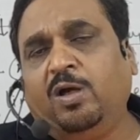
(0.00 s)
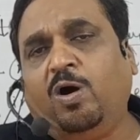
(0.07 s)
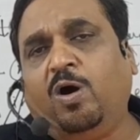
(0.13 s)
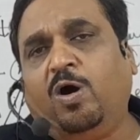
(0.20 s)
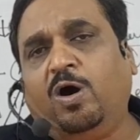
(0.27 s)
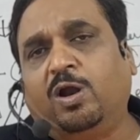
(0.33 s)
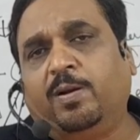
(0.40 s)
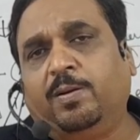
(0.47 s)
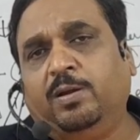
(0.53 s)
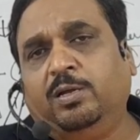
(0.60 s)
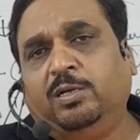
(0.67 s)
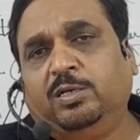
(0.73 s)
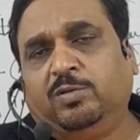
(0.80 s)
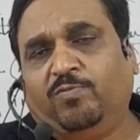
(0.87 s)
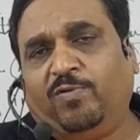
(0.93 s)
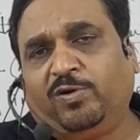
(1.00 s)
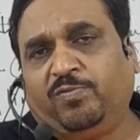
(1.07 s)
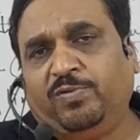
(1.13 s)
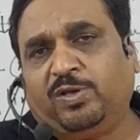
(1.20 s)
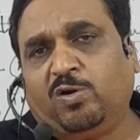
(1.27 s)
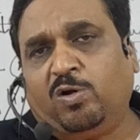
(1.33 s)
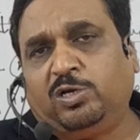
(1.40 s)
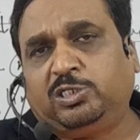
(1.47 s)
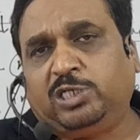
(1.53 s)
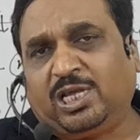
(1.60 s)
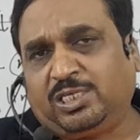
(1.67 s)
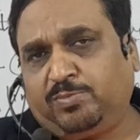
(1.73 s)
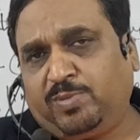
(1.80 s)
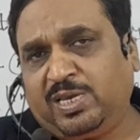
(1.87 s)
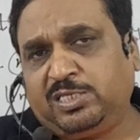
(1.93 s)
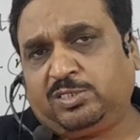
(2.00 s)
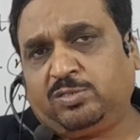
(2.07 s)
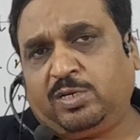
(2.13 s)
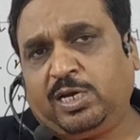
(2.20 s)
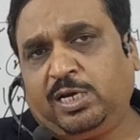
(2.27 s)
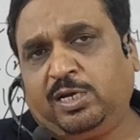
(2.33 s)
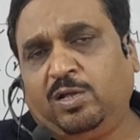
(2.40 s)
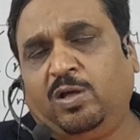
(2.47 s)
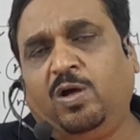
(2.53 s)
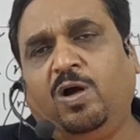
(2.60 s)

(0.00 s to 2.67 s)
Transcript: or what we call Shakespearean sonnet,